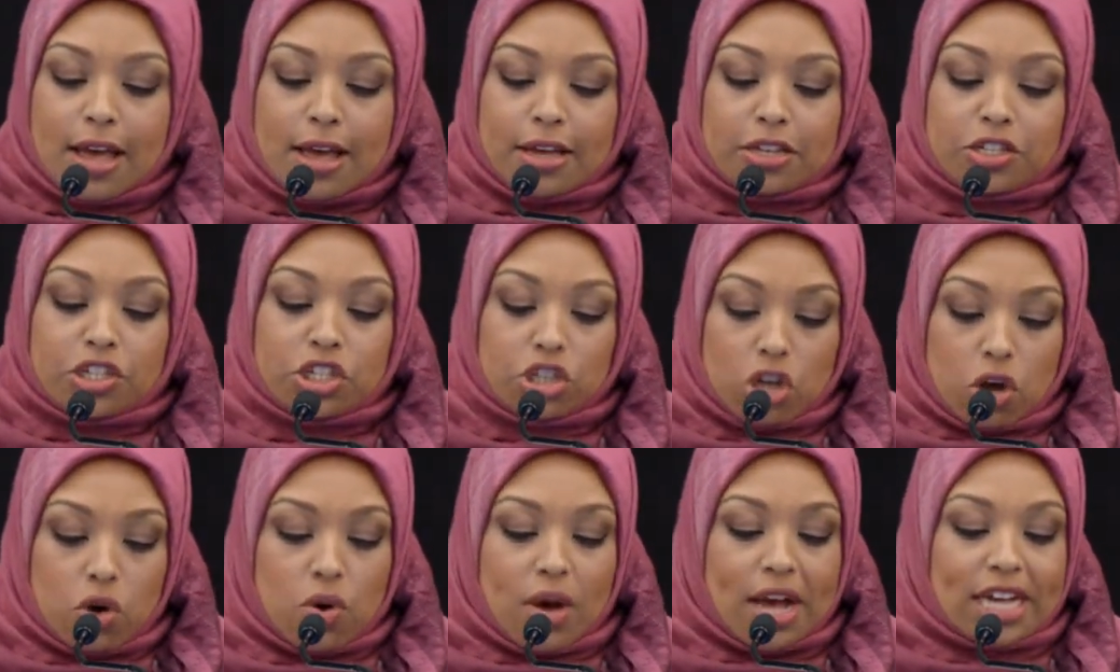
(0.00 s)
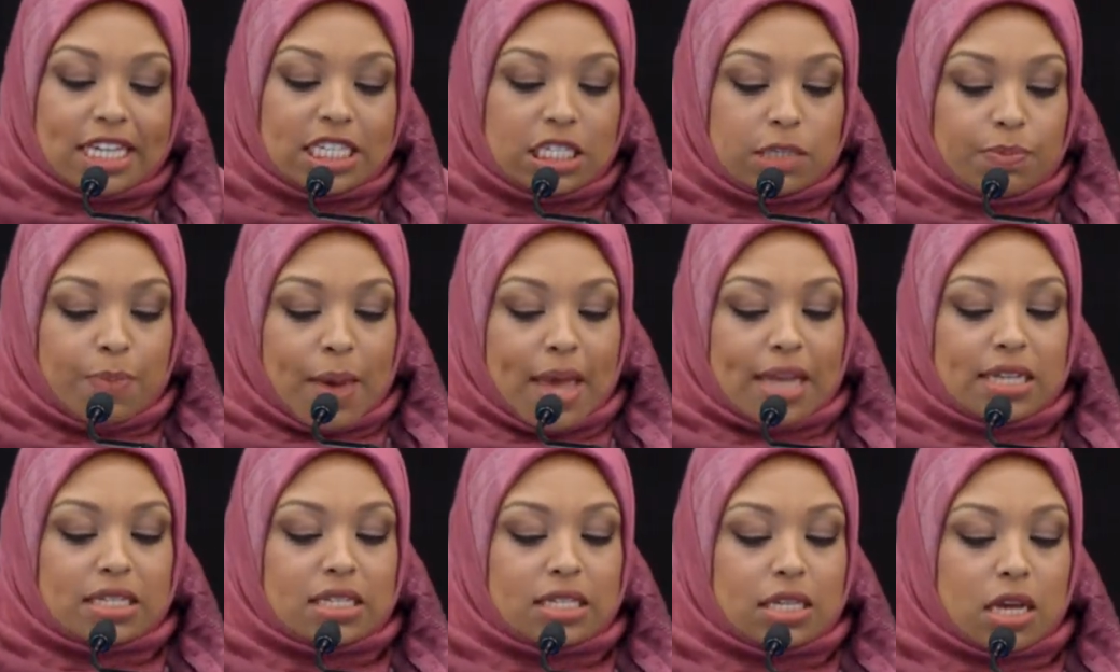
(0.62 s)
So I
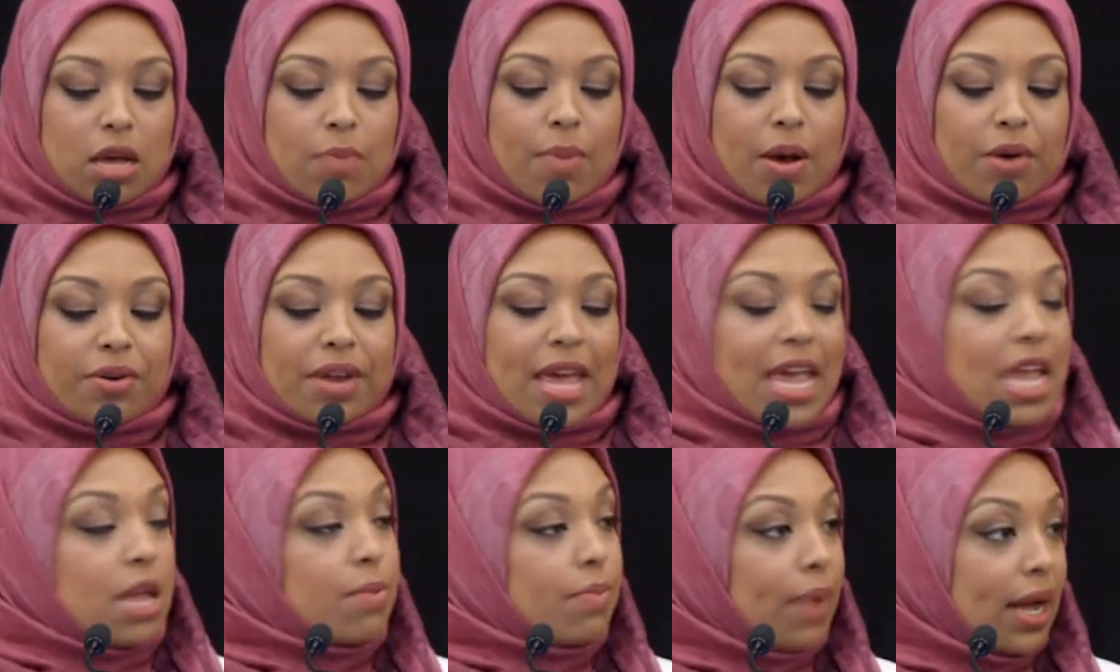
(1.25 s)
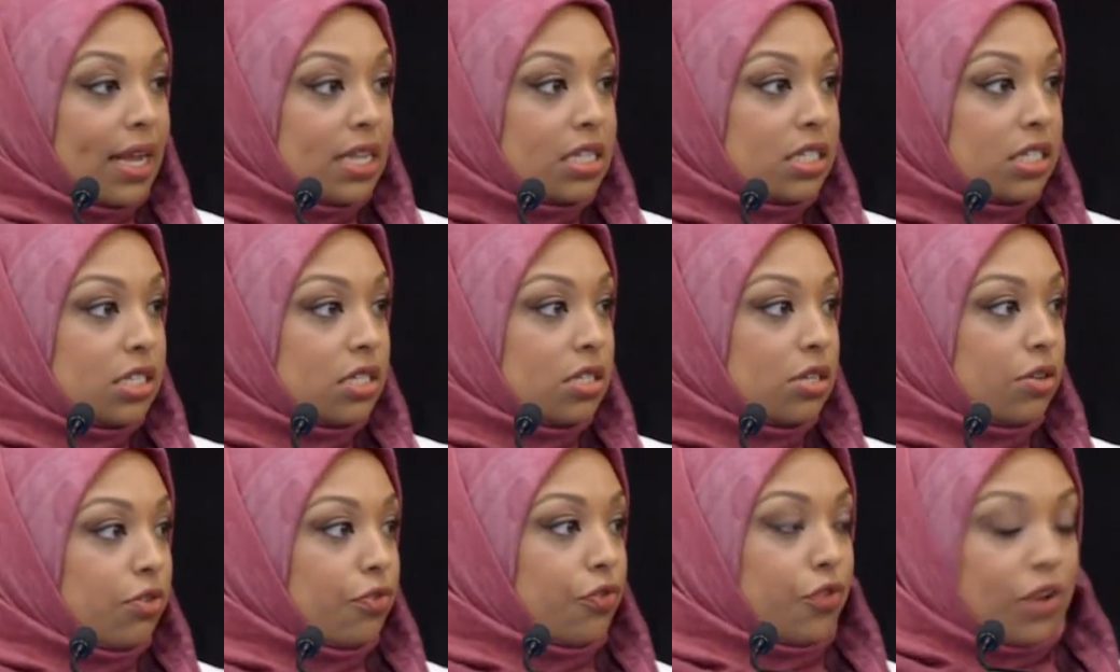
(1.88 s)
spent about 8
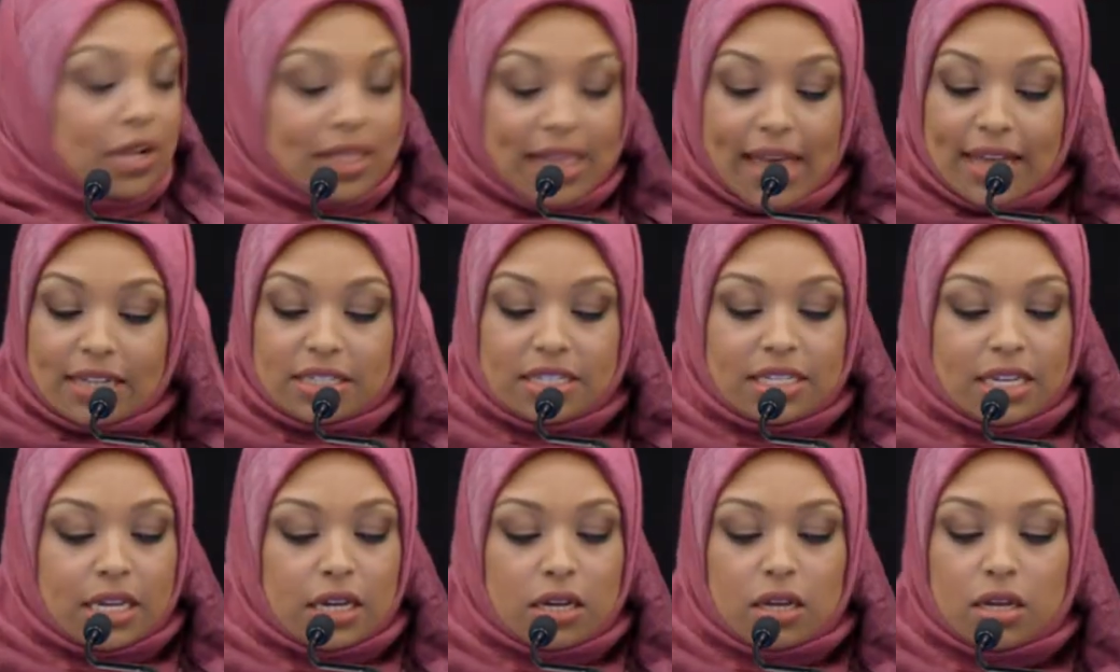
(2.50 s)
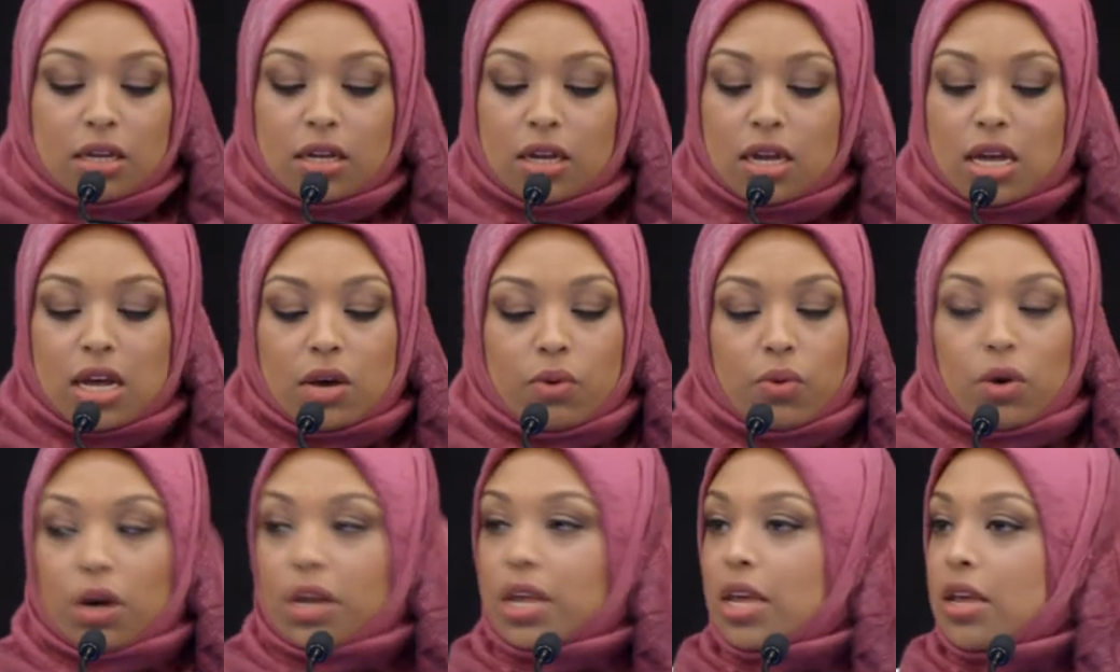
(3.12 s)
months freelancing,
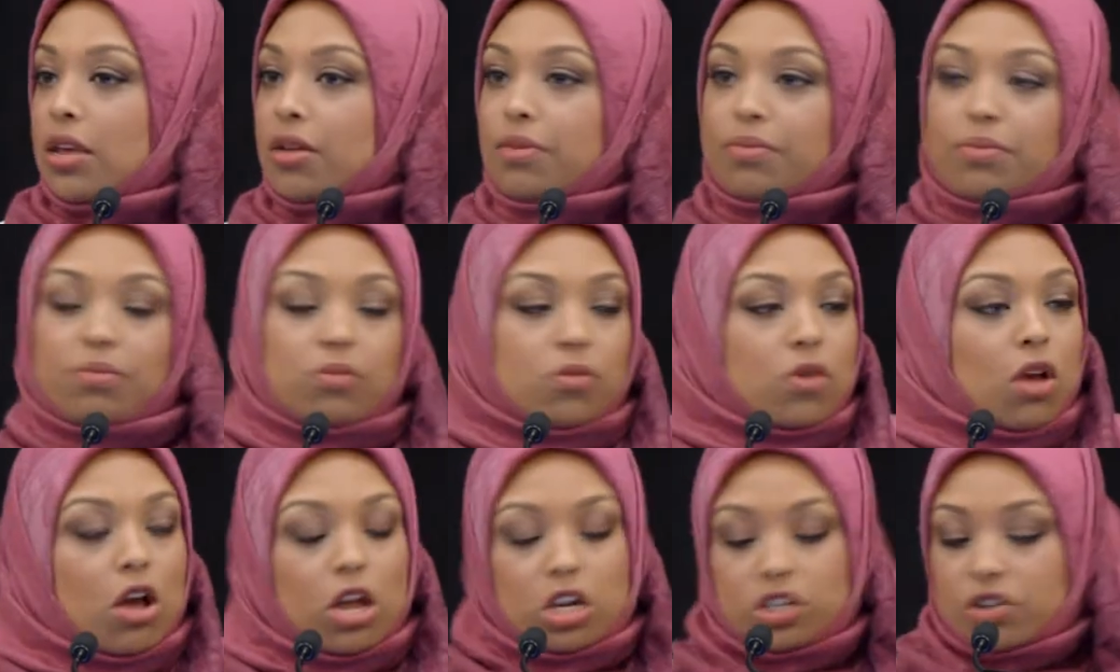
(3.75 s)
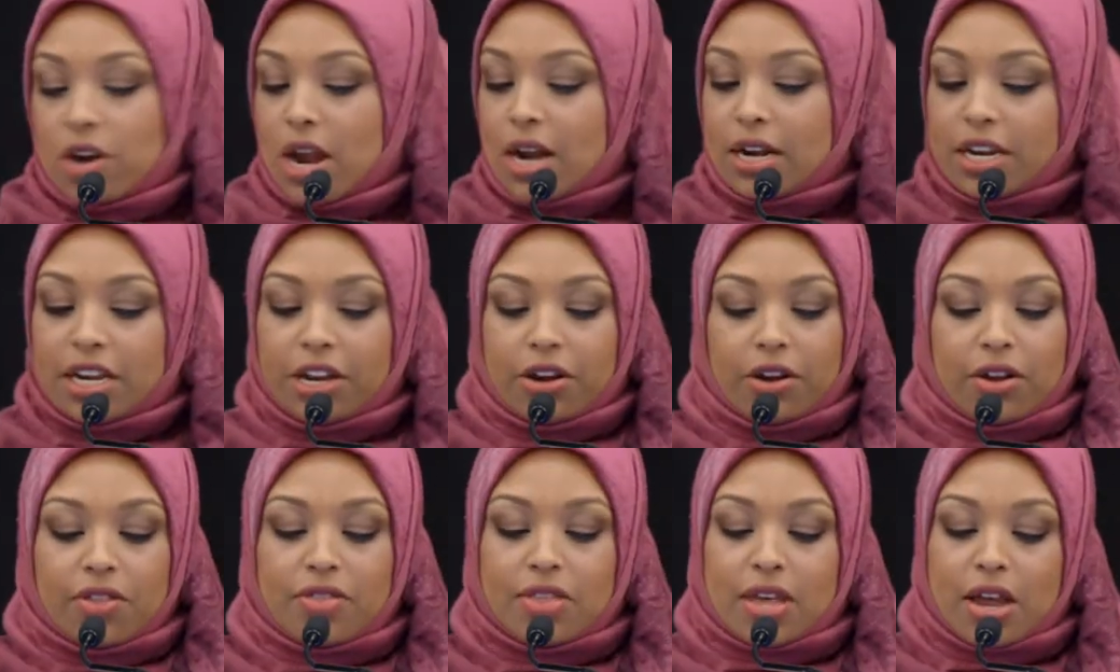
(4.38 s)
working contract
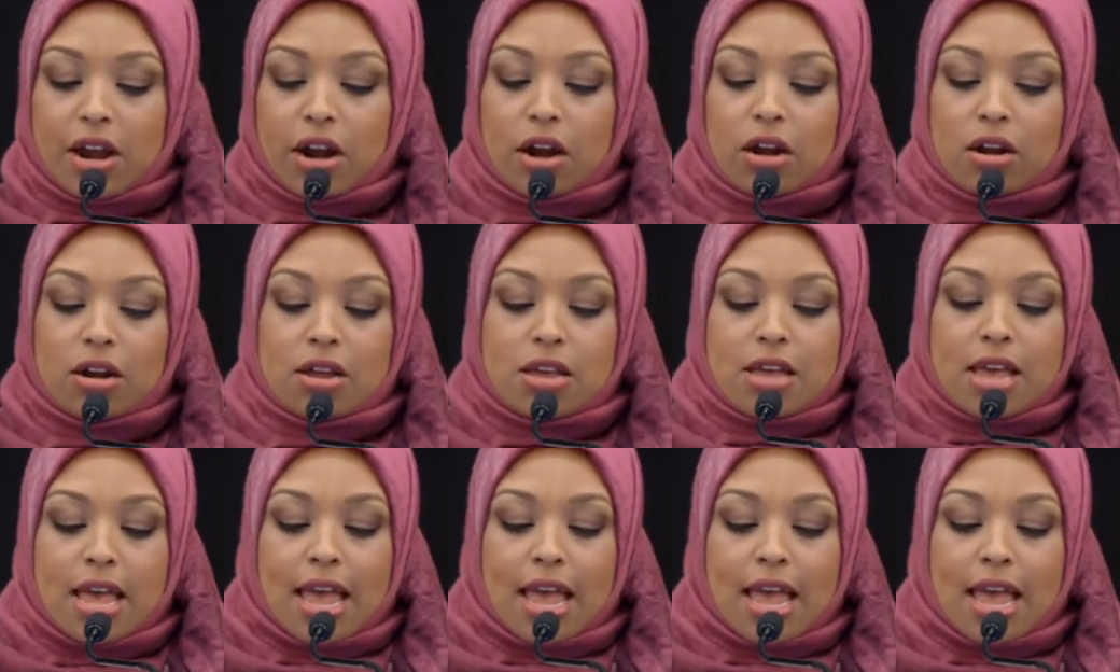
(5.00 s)
here and there,